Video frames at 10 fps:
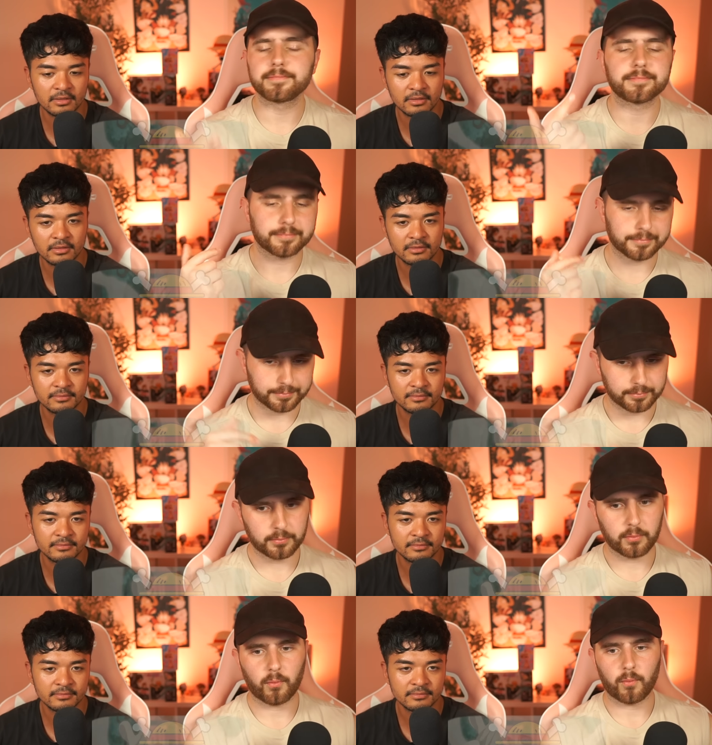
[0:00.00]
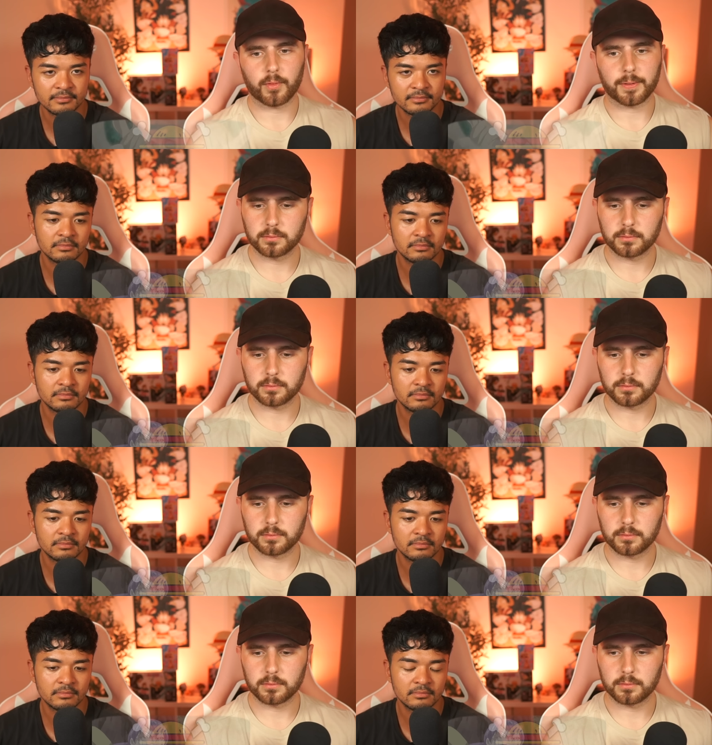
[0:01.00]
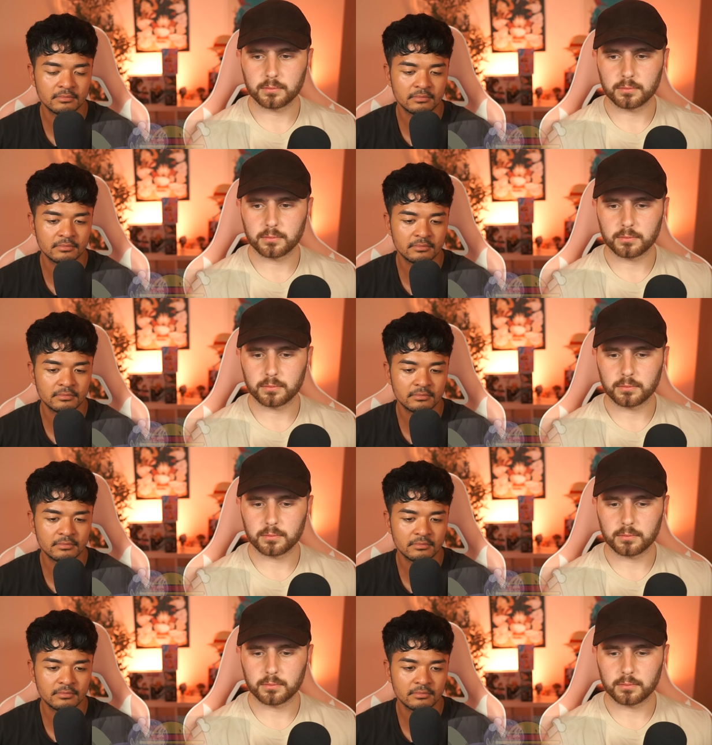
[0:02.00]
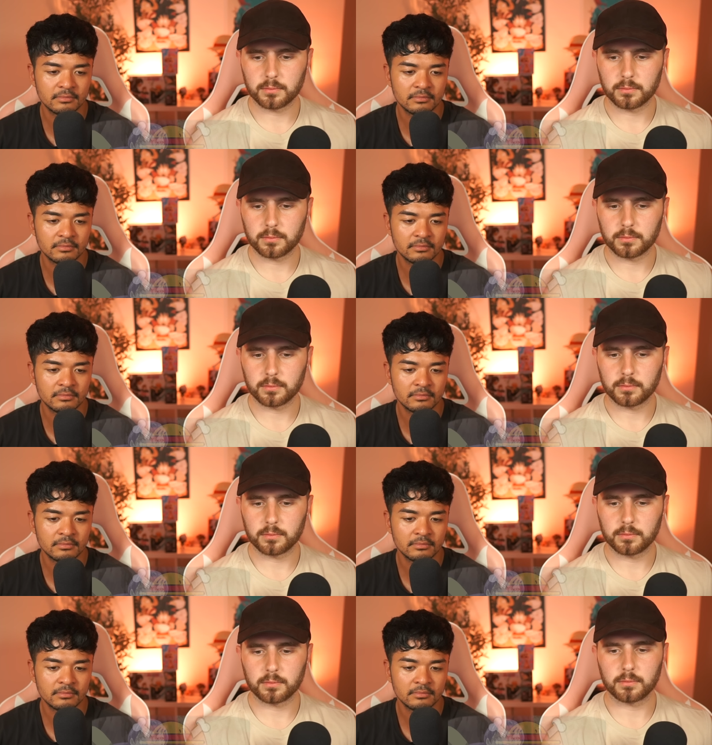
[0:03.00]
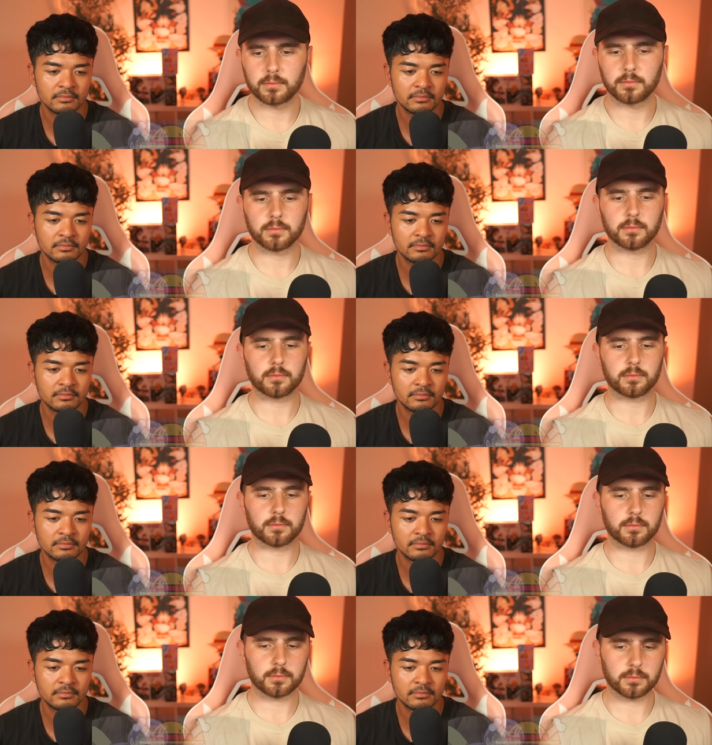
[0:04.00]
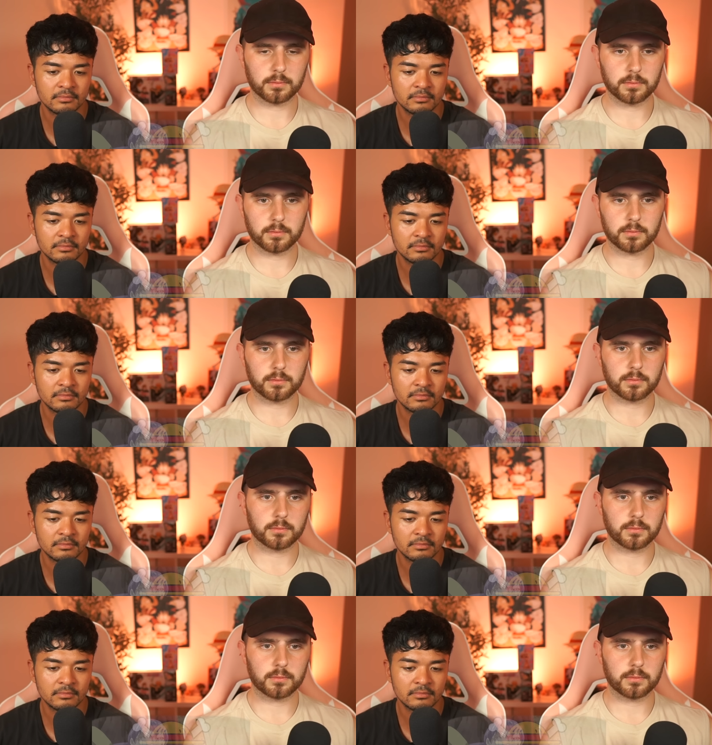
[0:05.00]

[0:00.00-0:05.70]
Nobody speaks.